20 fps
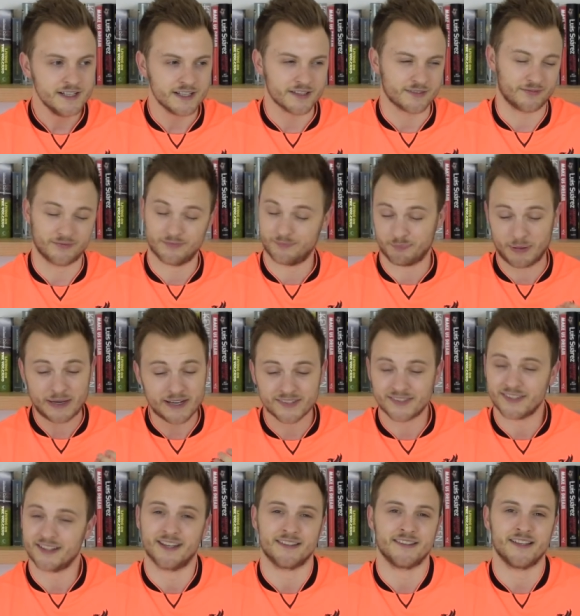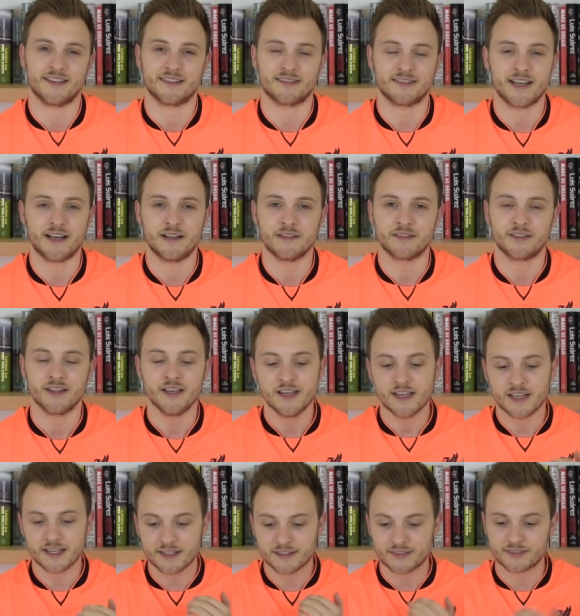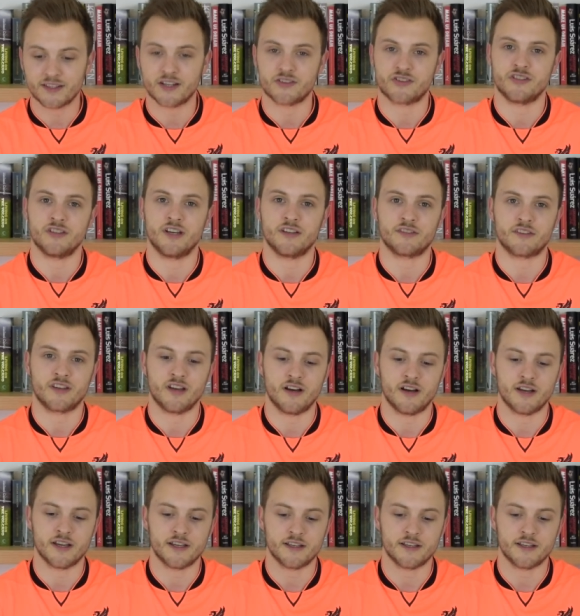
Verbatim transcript: As basic as that sounds, he is such a nice guy.